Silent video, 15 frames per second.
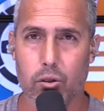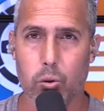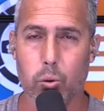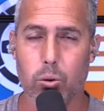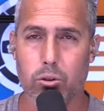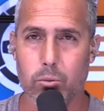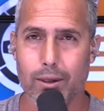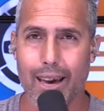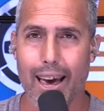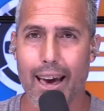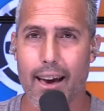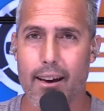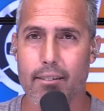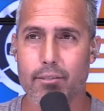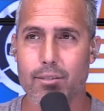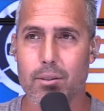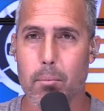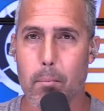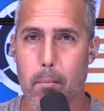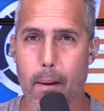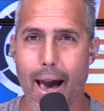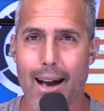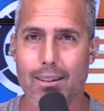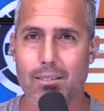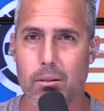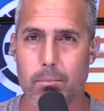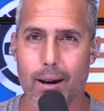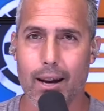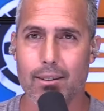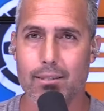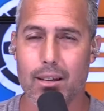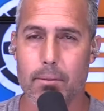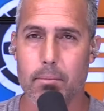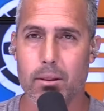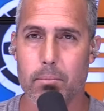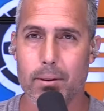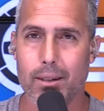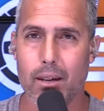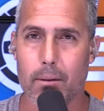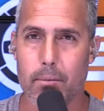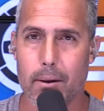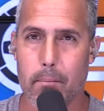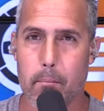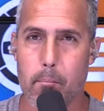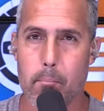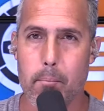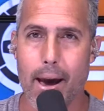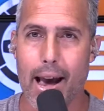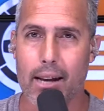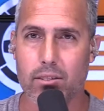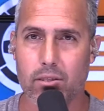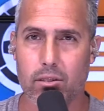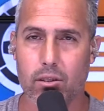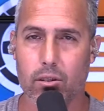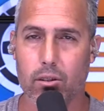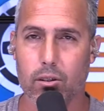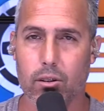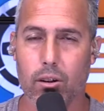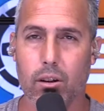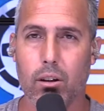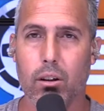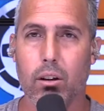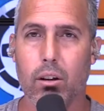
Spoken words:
tools we have to maximize them to become a master